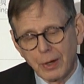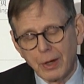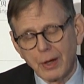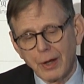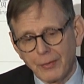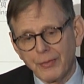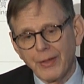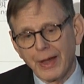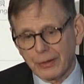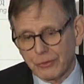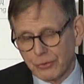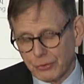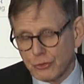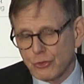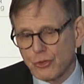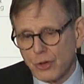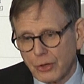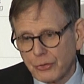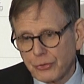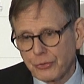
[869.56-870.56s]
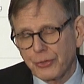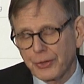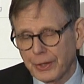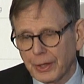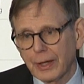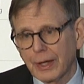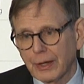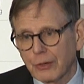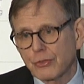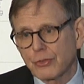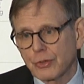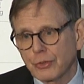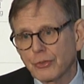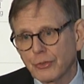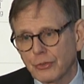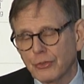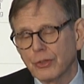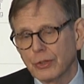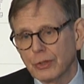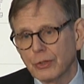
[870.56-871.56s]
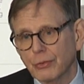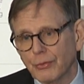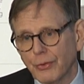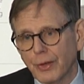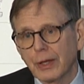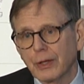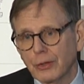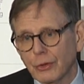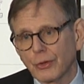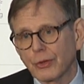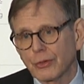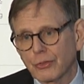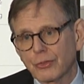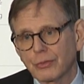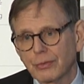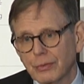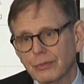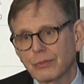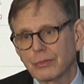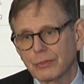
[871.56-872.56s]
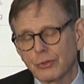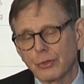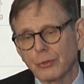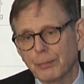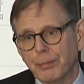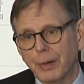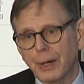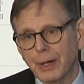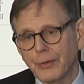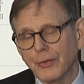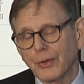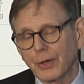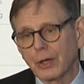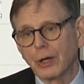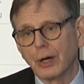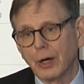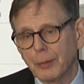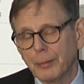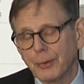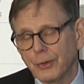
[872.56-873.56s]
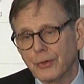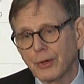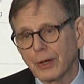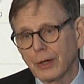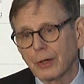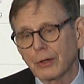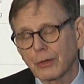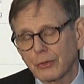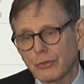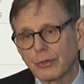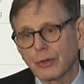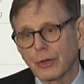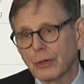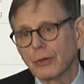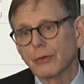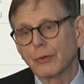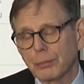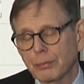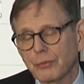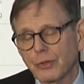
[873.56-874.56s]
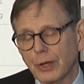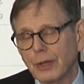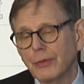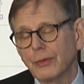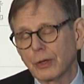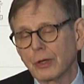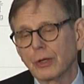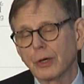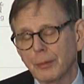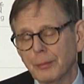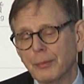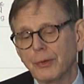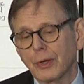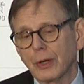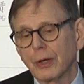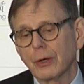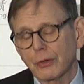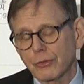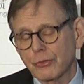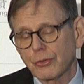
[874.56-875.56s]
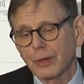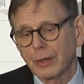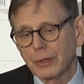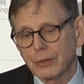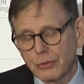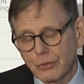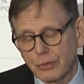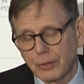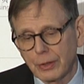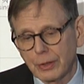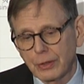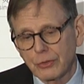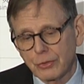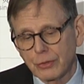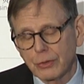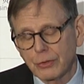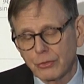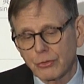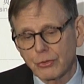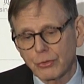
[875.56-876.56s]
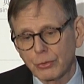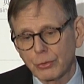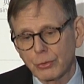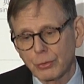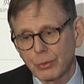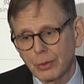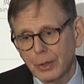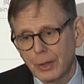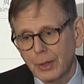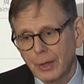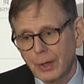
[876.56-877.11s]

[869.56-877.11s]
and that's just the electricity. You've then got to buy the carbon dioxide or obtain the carbon dioxide, turn it into